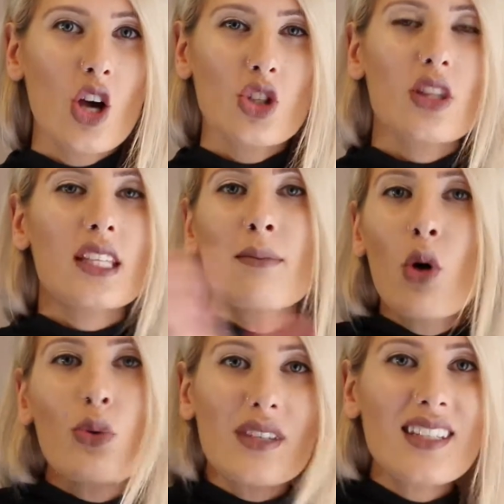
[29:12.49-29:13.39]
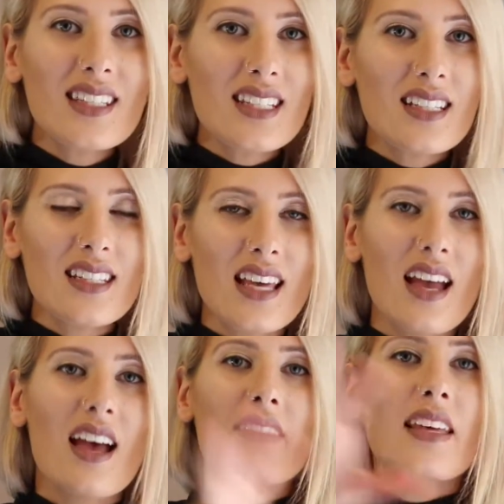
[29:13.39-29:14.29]
So there's more resistance
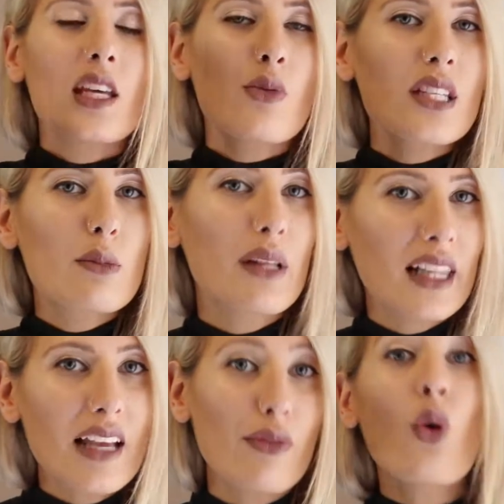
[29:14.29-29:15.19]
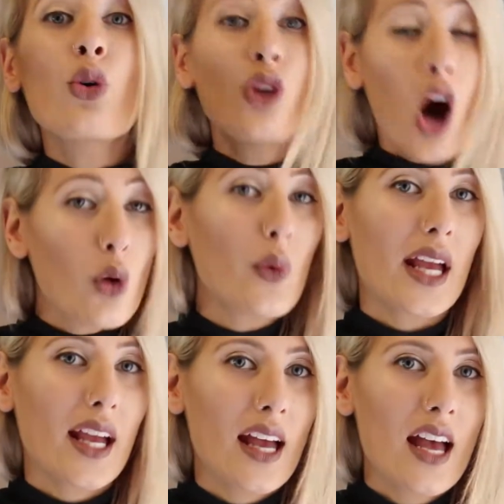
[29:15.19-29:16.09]
there than there is belief or
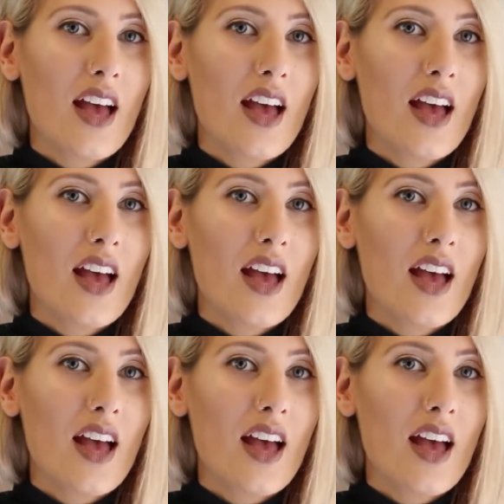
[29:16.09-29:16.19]
knowing